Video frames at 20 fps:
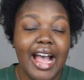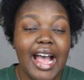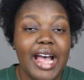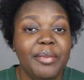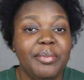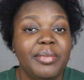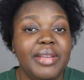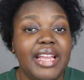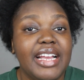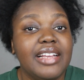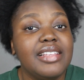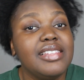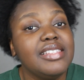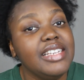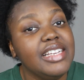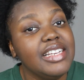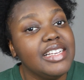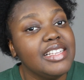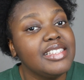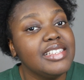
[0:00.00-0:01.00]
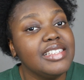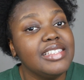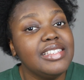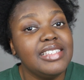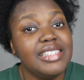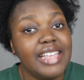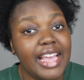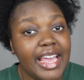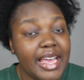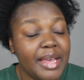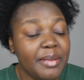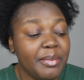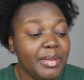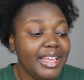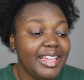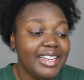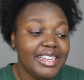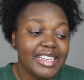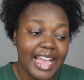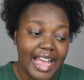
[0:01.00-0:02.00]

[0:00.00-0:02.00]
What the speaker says: Up next is Sam and